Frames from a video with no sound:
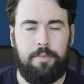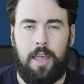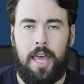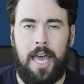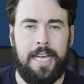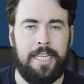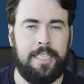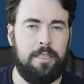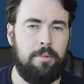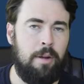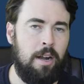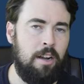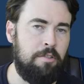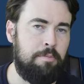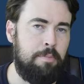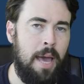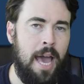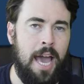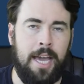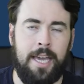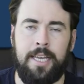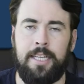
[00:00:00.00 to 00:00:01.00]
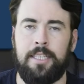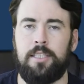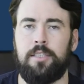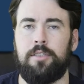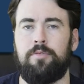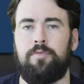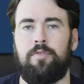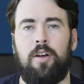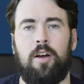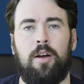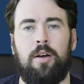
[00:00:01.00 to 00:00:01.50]
X amount of packets
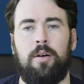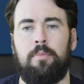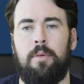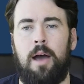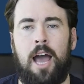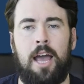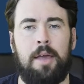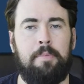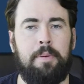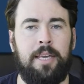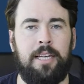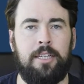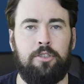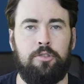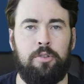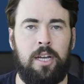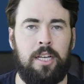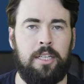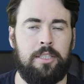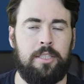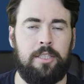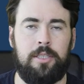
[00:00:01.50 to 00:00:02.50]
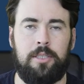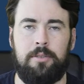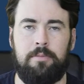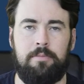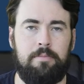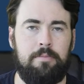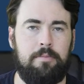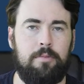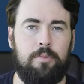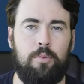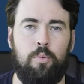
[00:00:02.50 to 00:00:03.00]
from IP
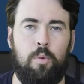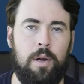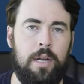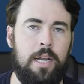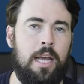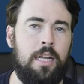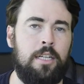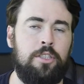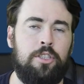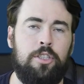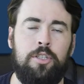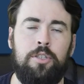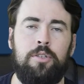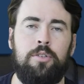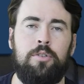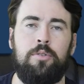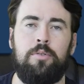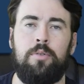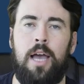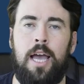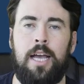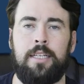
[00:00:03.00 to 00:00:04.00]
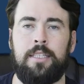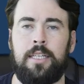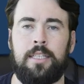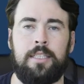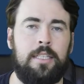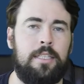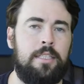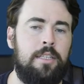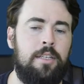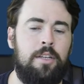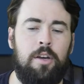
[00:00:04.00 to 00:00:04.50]
address
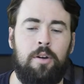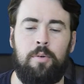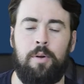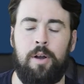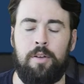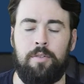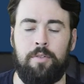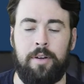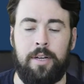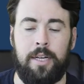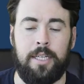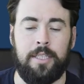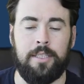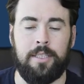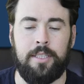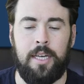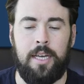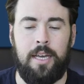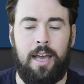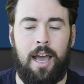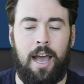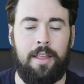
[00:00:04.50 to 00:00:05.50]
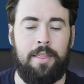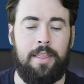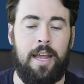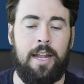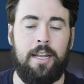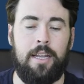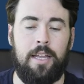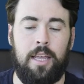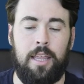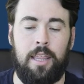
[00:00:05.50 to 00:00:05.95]
192xx, whatever it is, and then